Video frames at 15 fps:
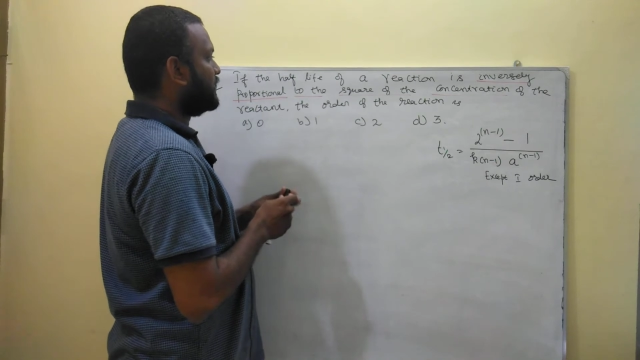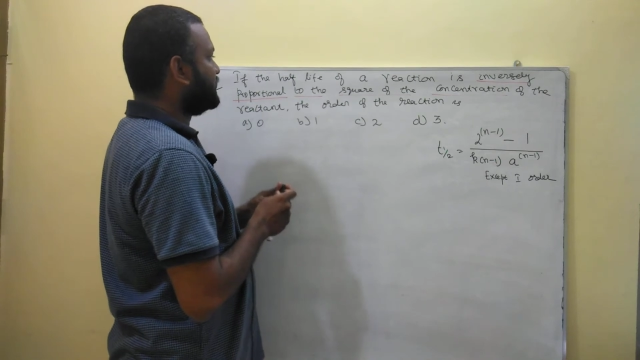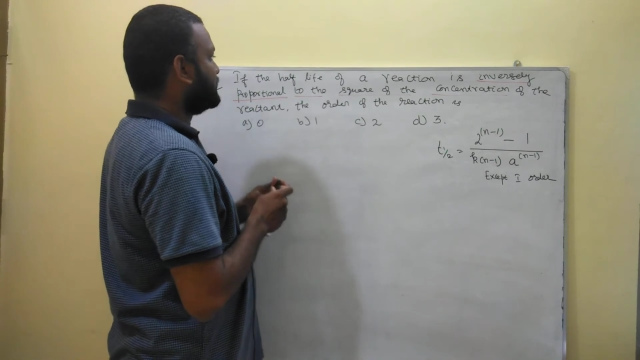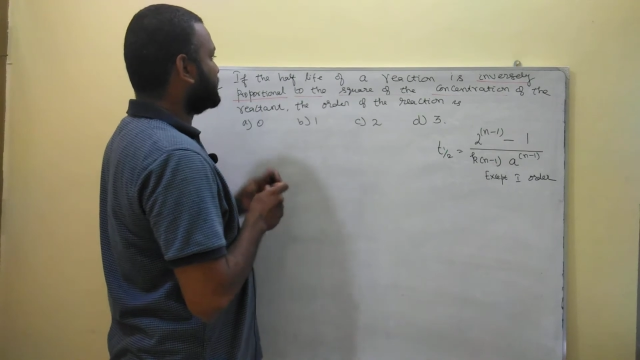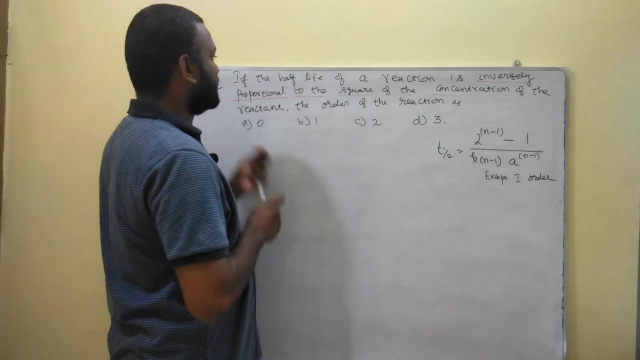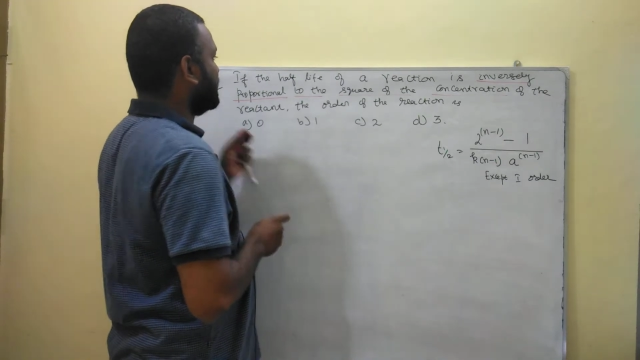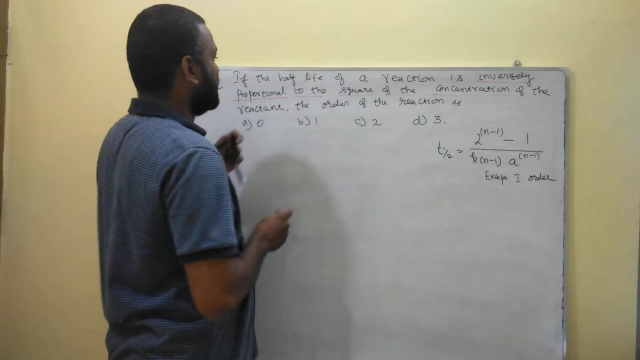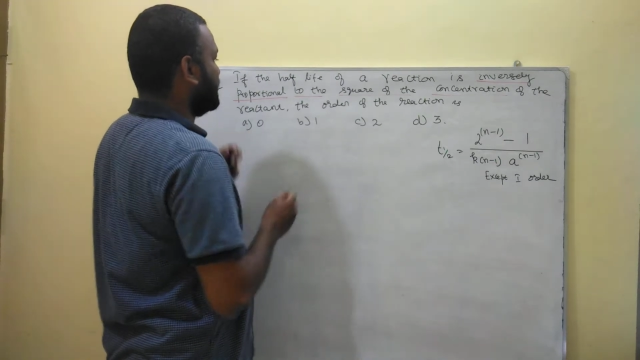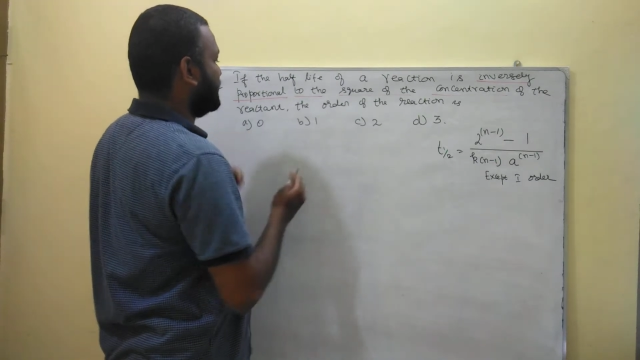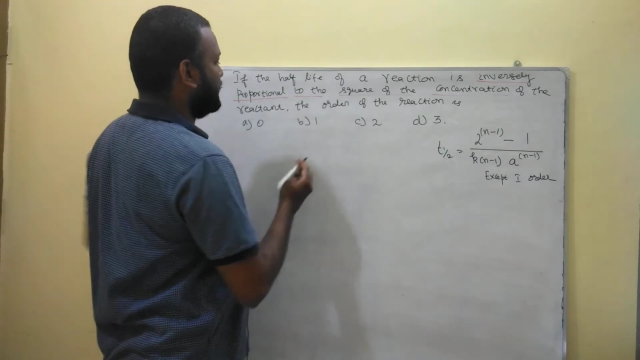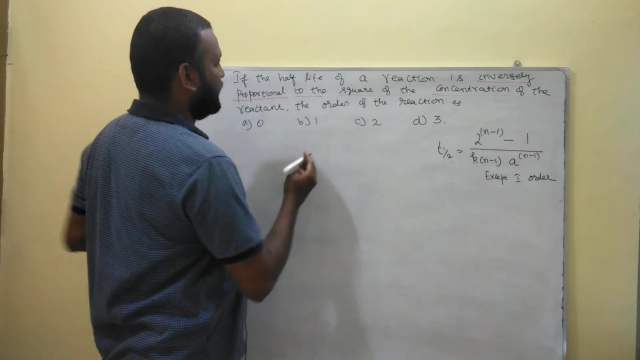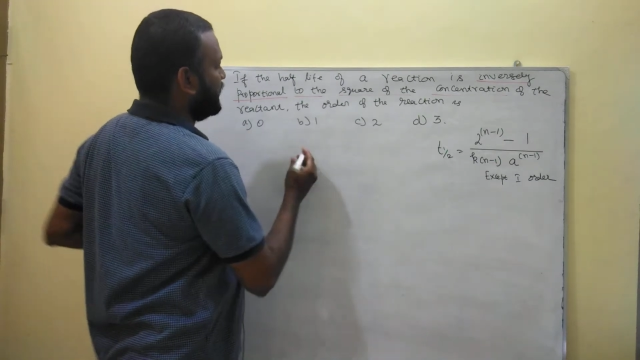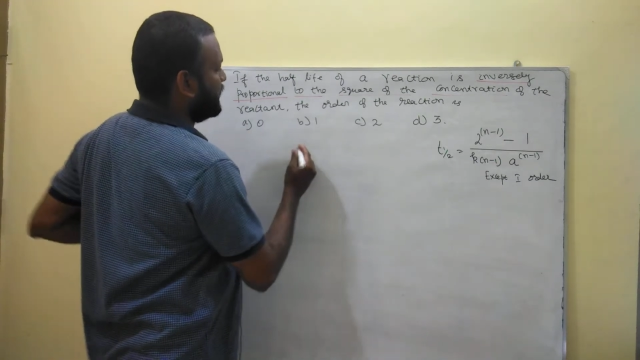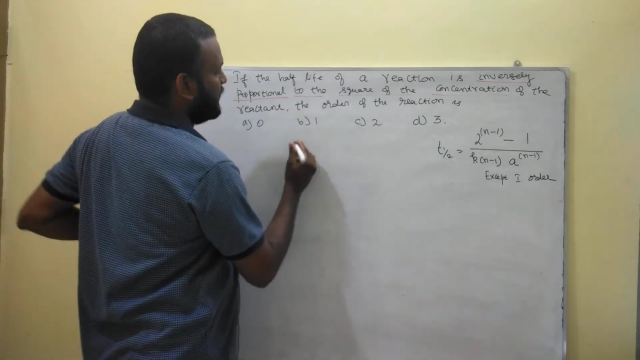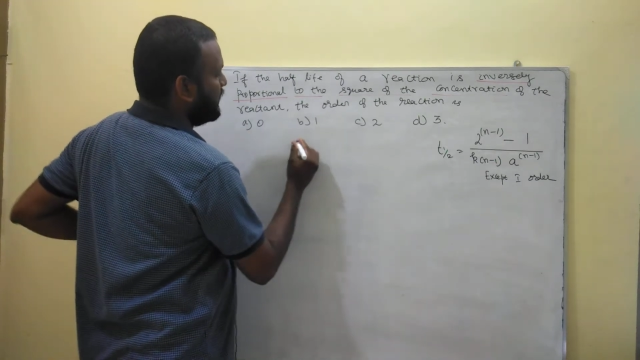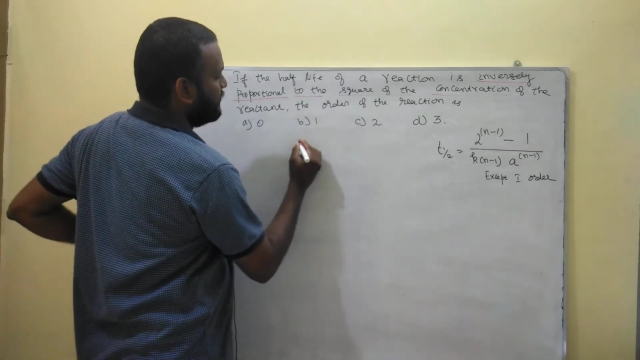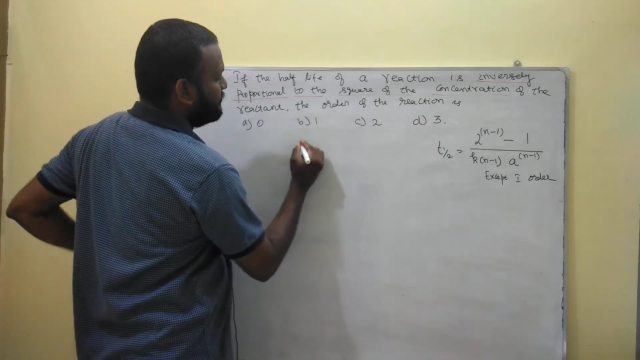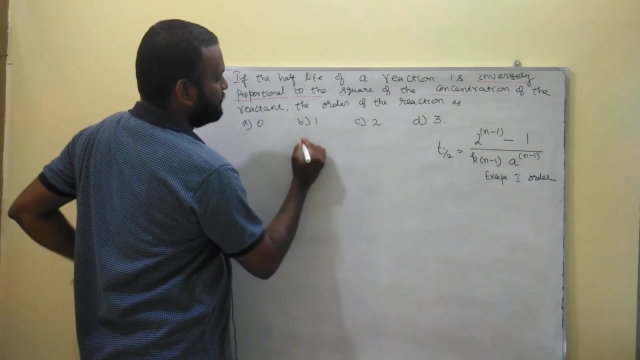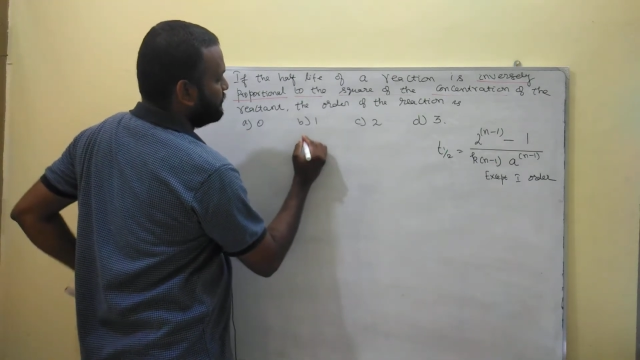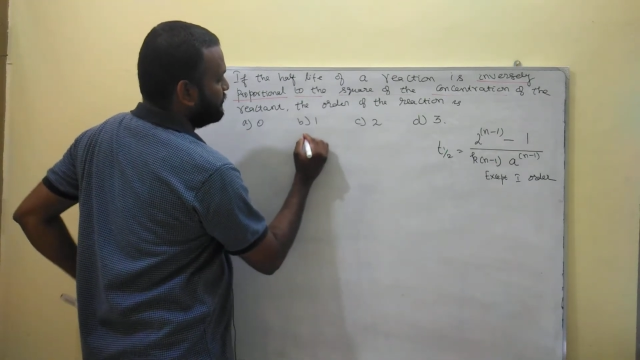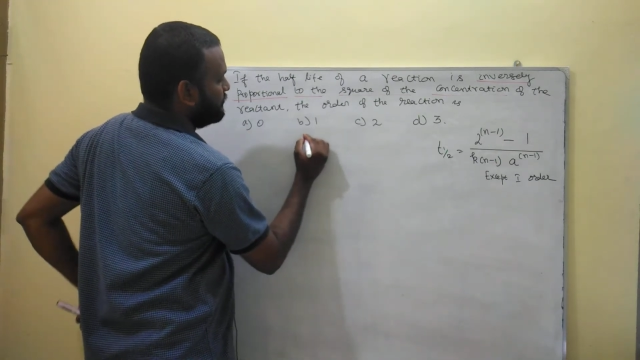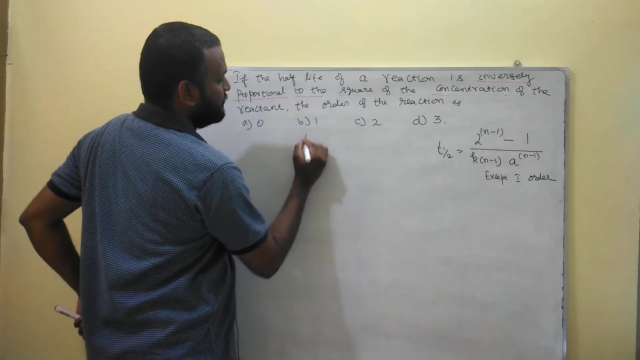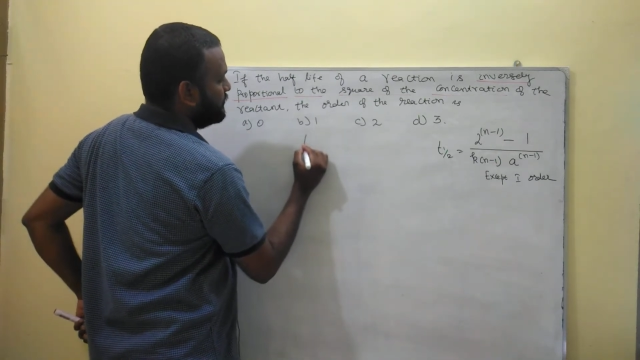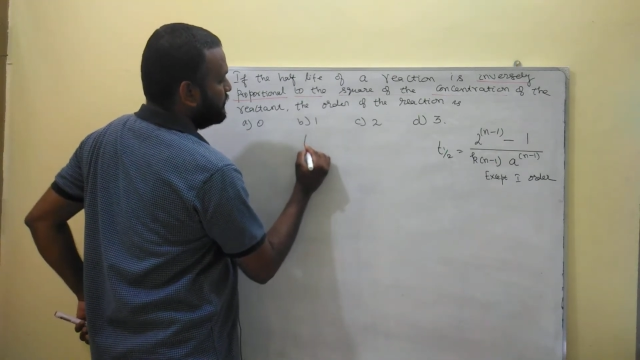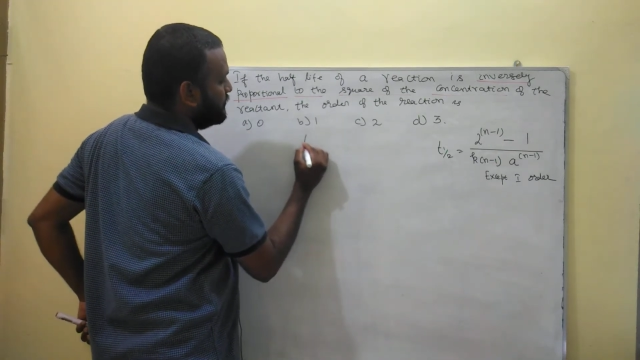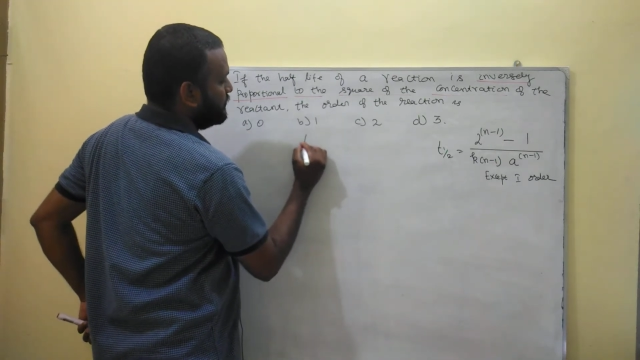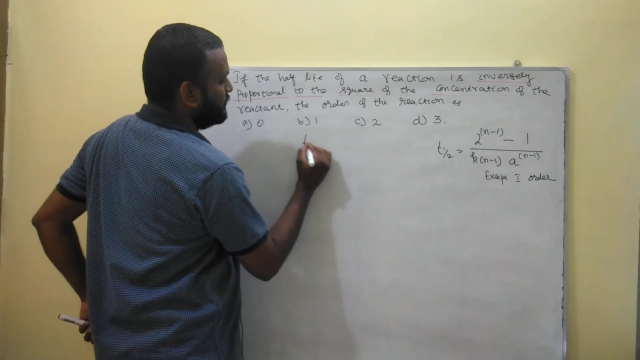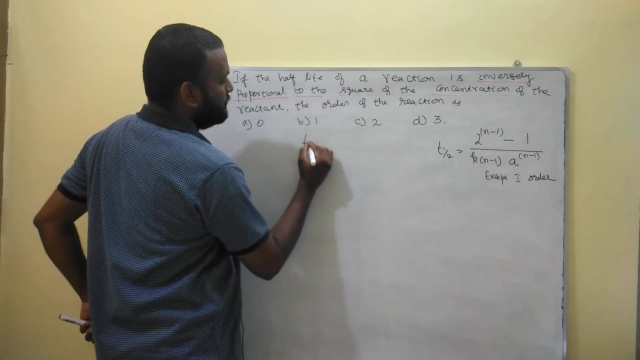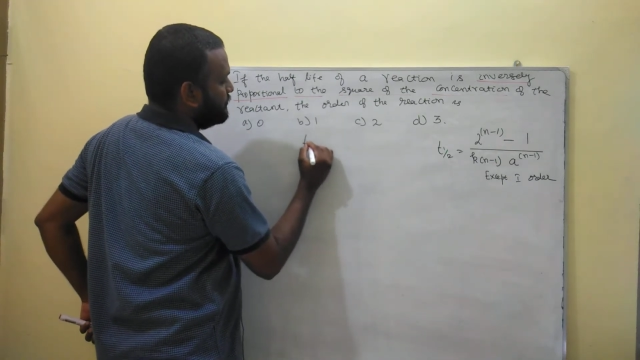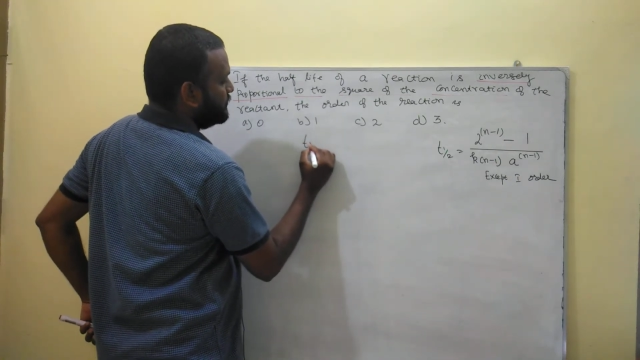is the T half?
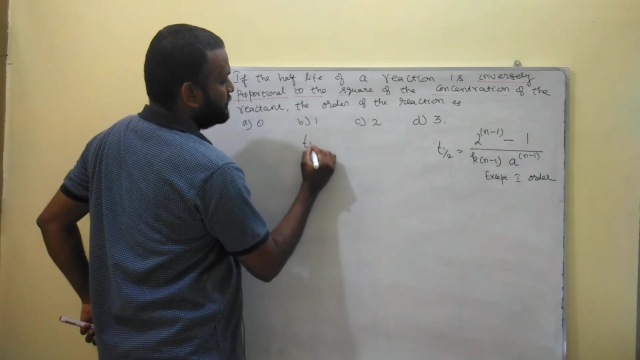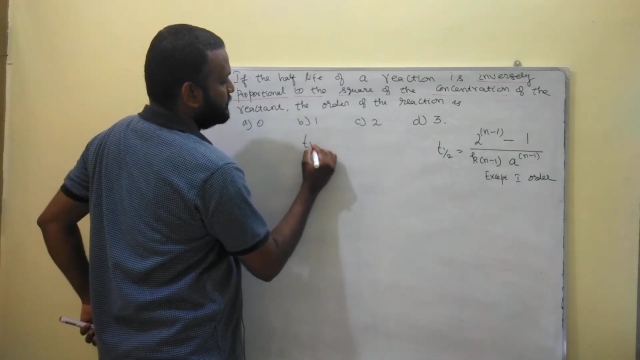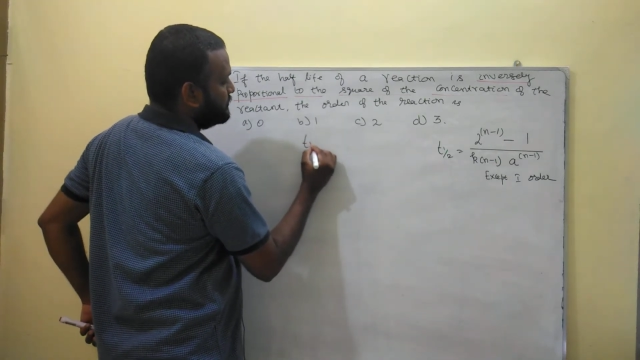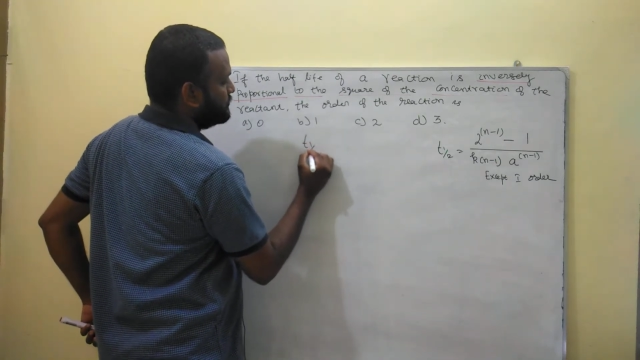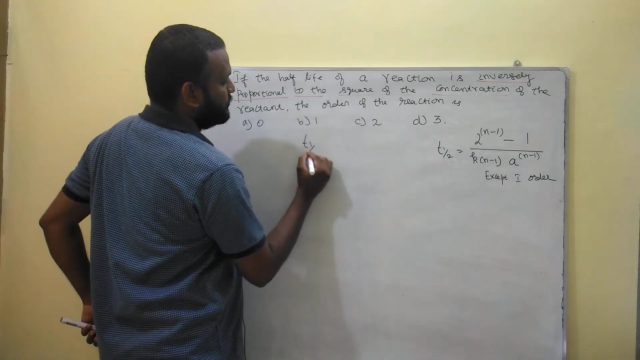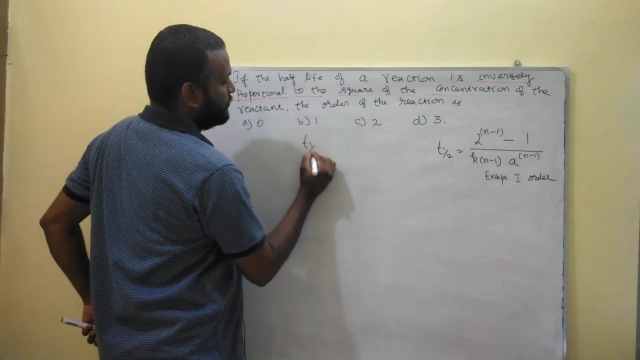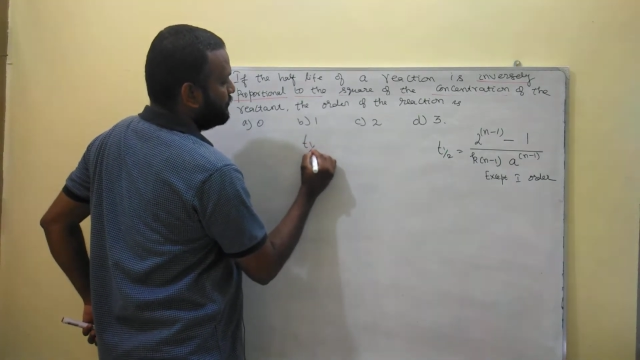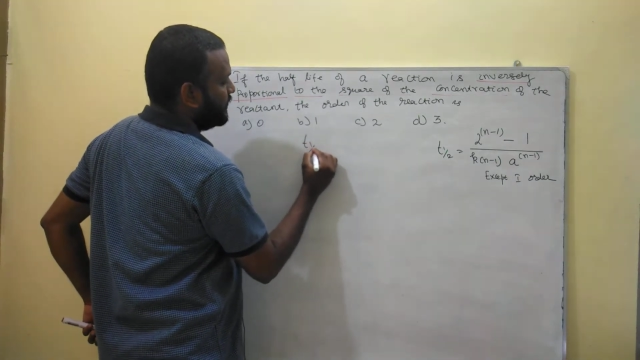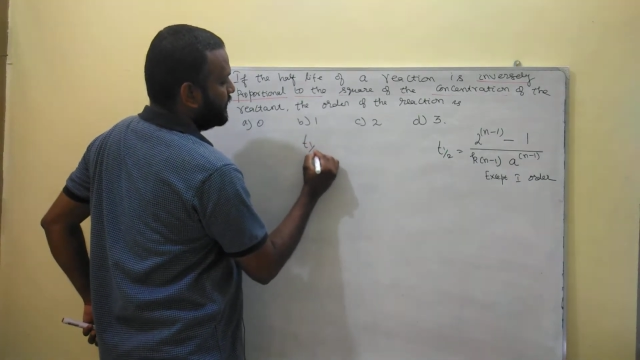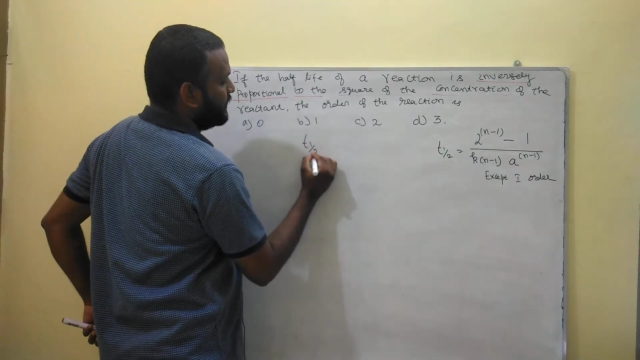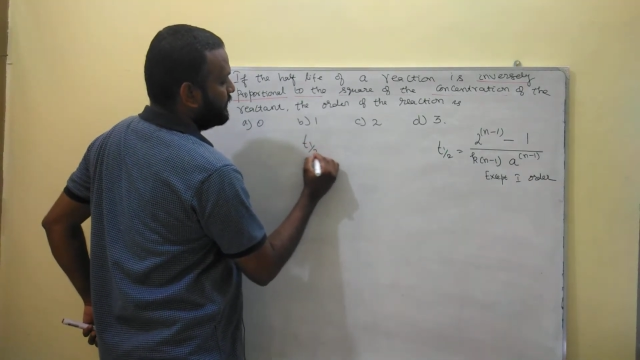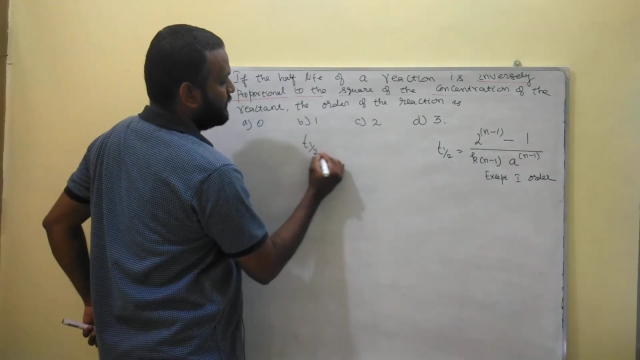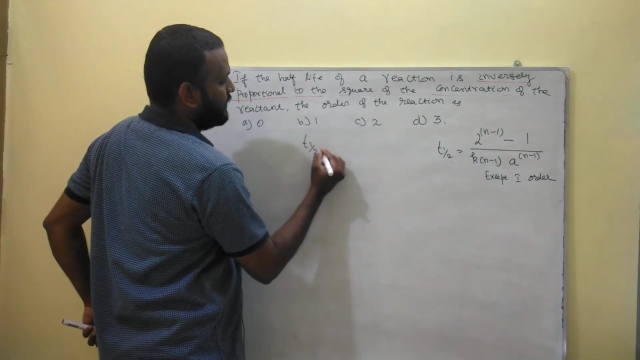So we can